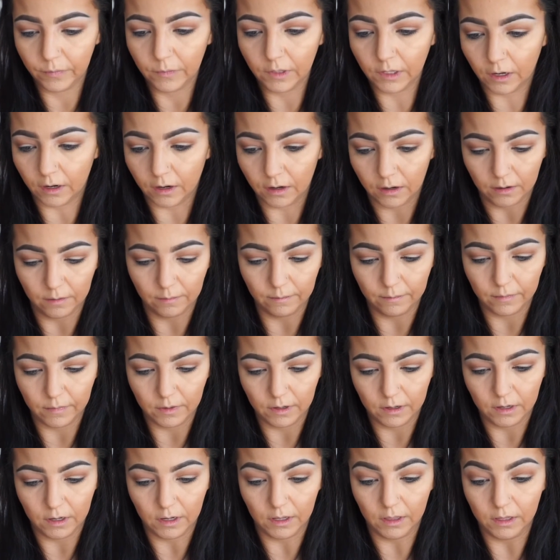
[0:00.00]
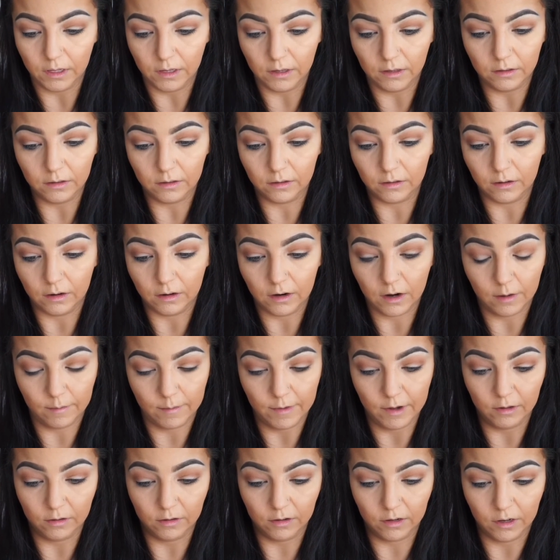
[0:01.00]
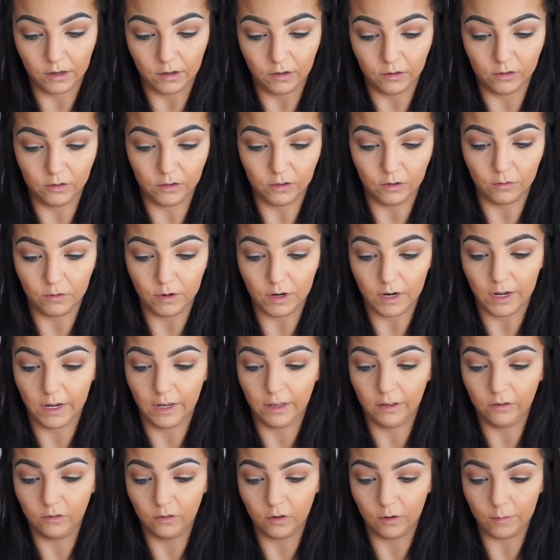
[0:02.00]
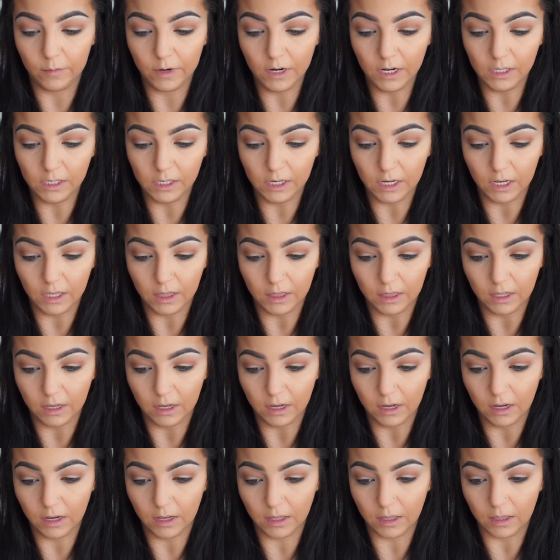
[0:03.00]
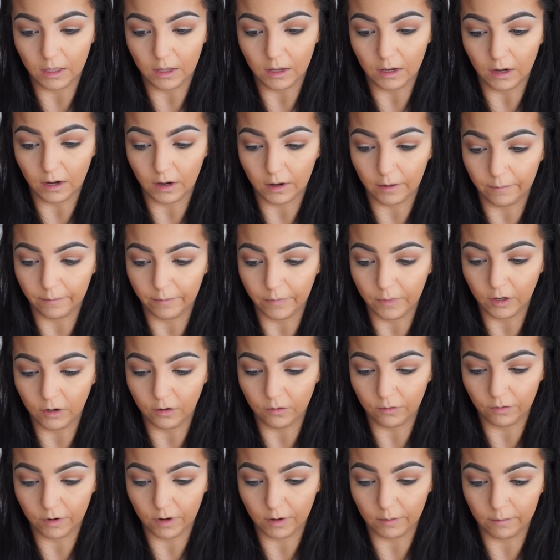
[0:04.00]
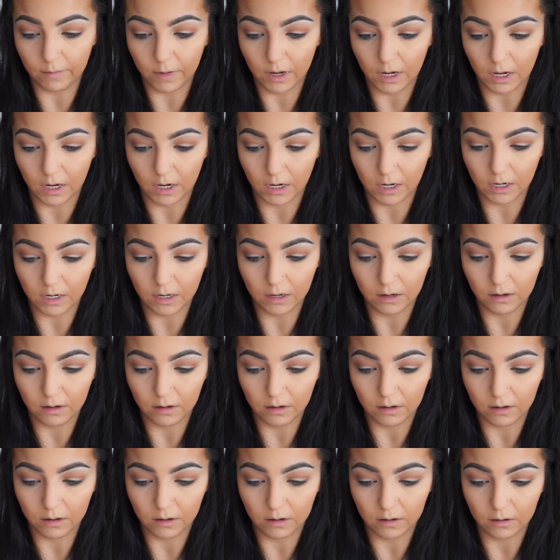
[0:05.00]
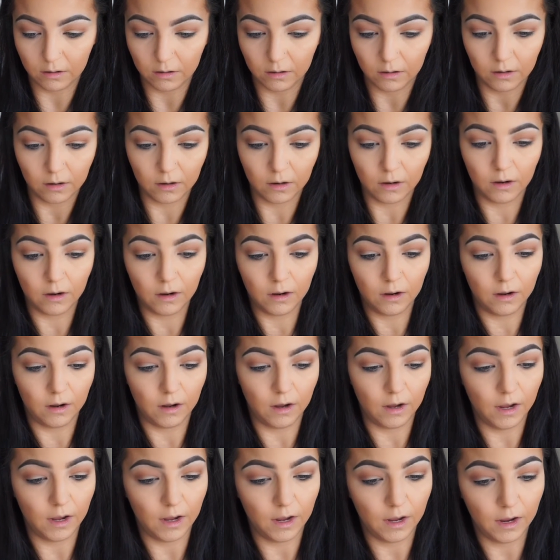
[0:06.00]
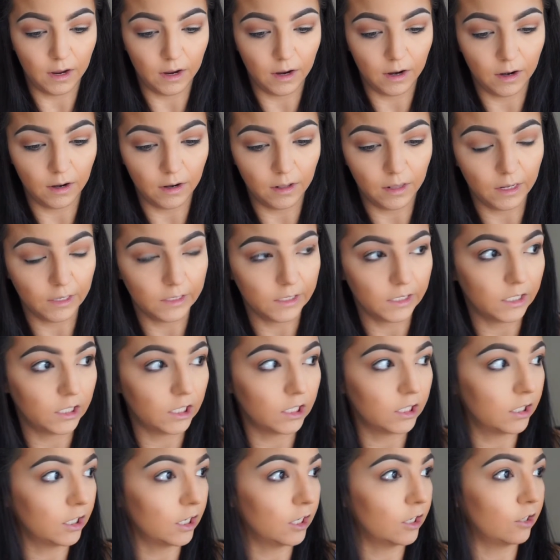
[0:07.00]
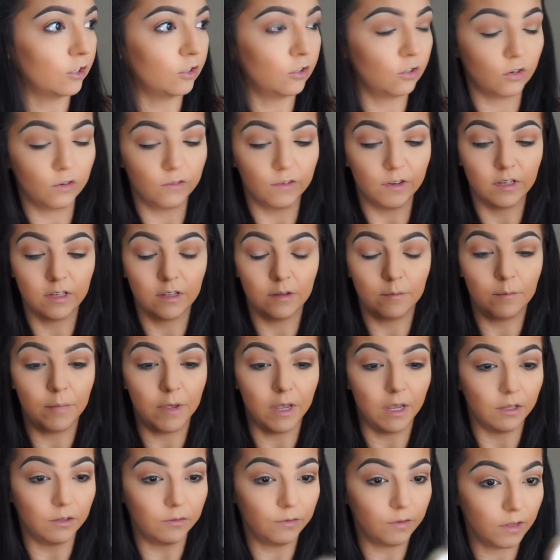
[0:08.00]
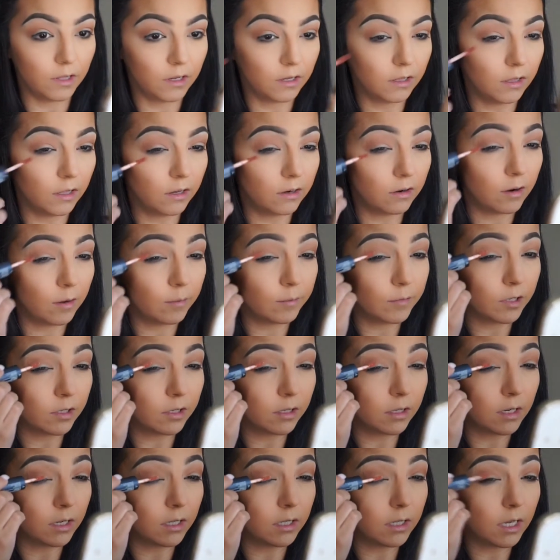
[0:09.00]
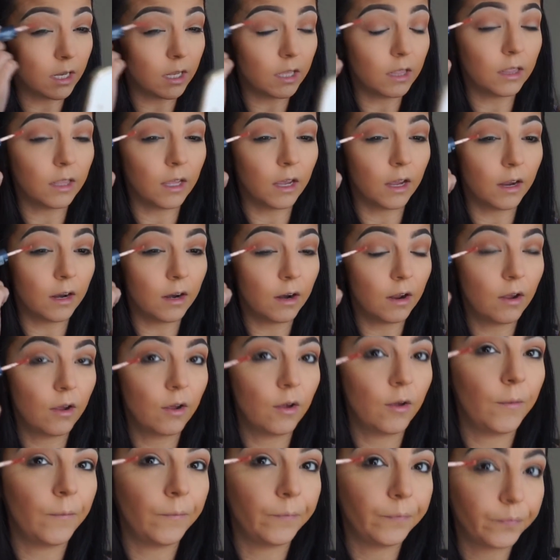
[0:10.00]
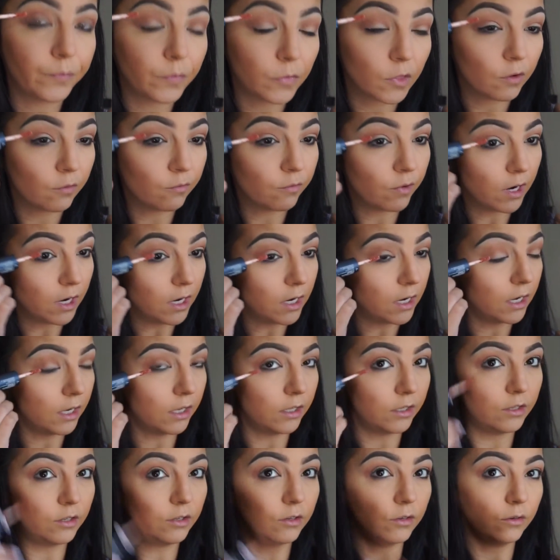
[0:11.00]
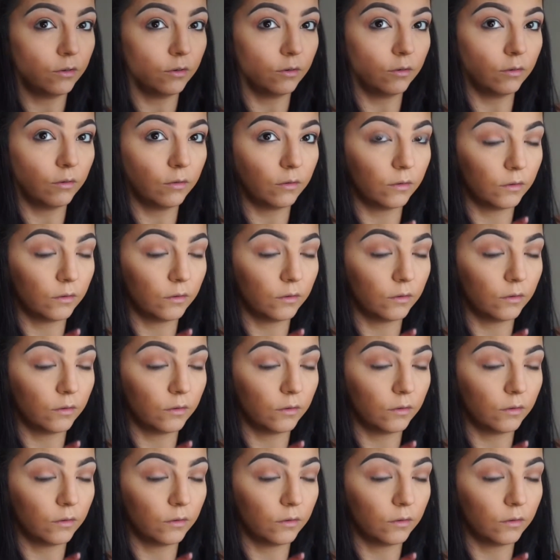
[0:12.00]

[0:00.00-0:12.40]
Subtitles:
And these come out looking so nice. So I'm gonna take the cream end, and that's just gonna serve as the base for the glitter. I'm just gonna take that right into